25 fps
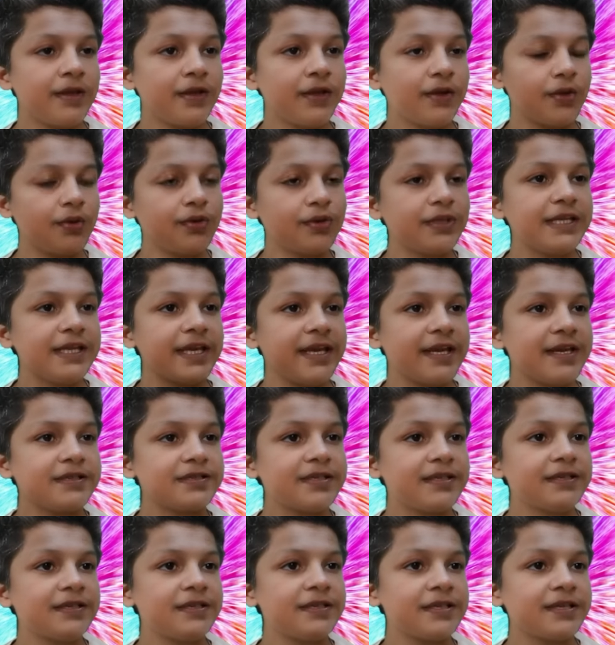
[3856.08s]
Only the
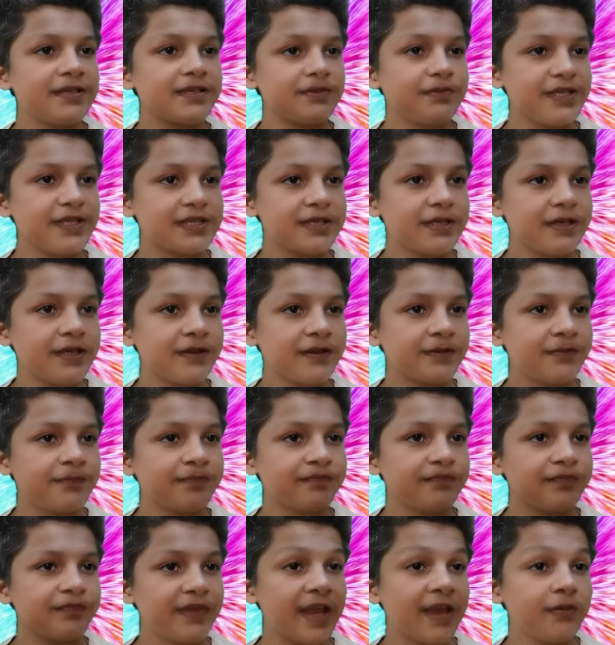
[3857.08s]
accent is missing.
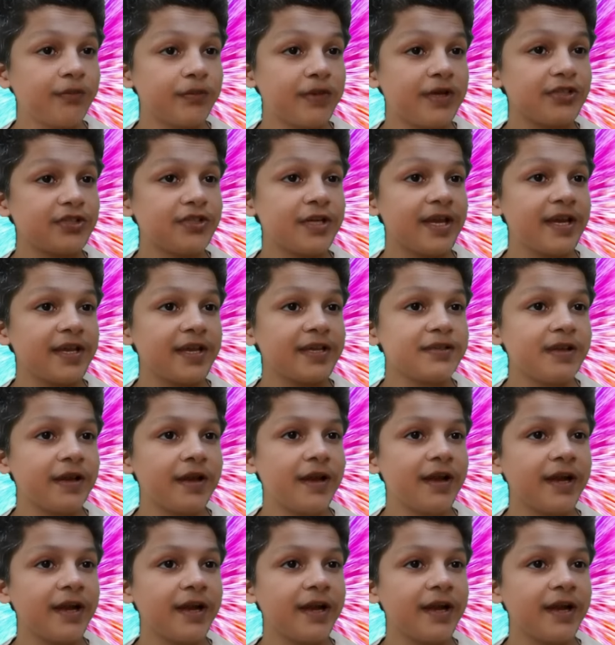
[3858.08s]
And much as